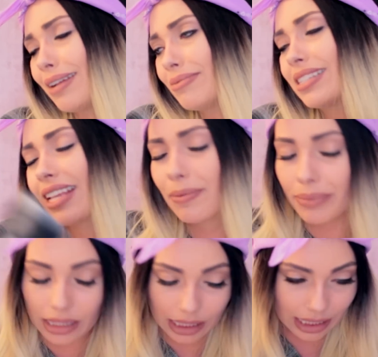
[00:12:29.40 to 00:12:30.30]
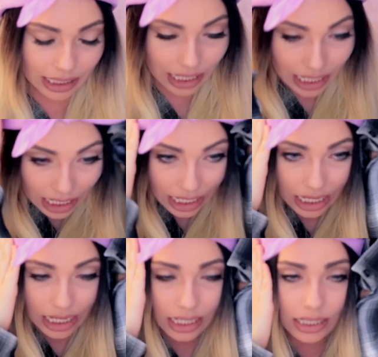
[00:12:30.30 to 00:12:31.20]
I'm just like,
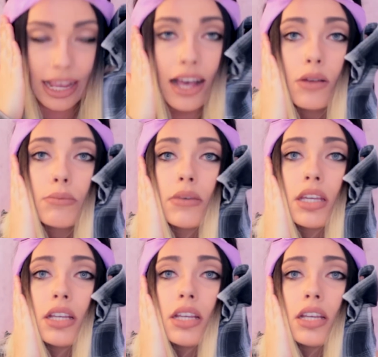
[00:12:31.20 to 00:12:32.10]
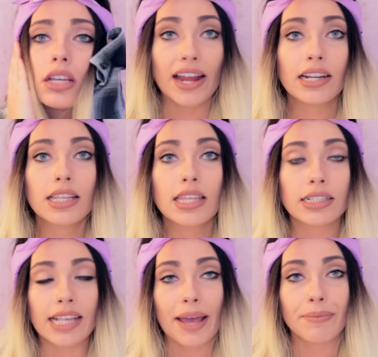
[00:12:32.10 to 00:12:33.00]
please help me. Finally,
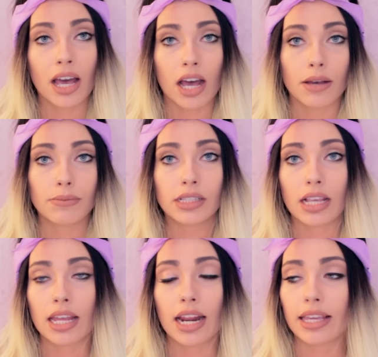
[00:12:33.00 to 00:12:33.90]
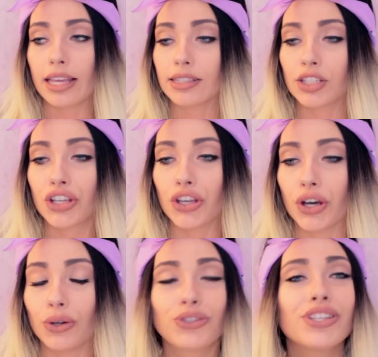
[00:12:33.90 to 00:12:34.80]
the time comes and I get to
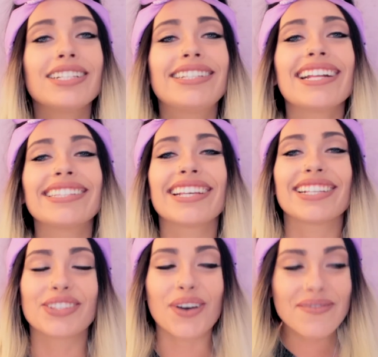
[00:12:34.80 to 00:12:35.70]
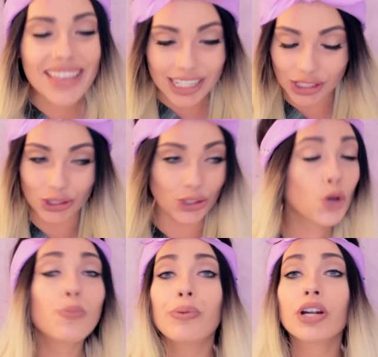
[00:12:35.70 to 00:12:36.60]
go to the dentist. So I'm like
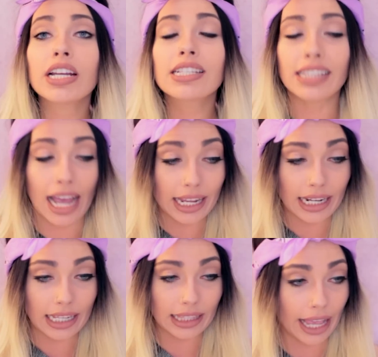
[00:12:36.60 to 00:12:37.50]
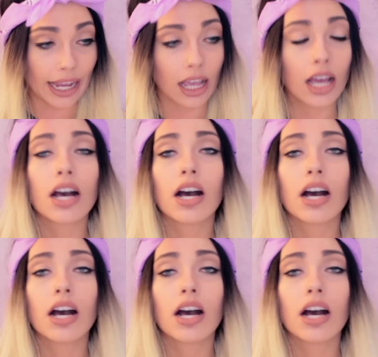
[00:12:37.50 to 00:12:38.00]
super excited, like,